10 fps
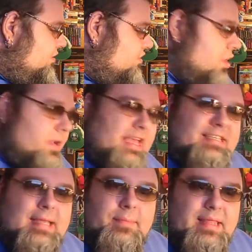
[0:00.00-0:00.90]
So he
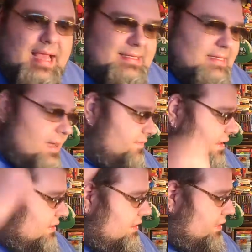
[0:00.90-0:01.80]
sent me that stuff.
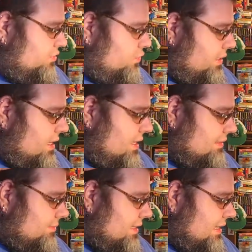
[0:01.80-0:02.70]
I thought that was really
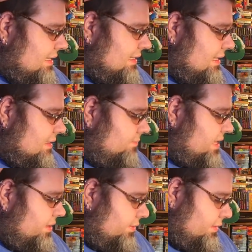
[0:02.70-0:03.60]
awesome. I got that in the
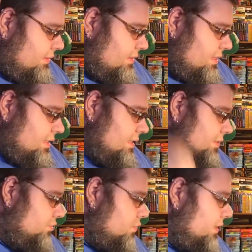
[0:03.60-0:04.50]
mail, and
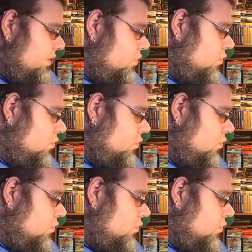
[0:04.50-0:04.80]
it was really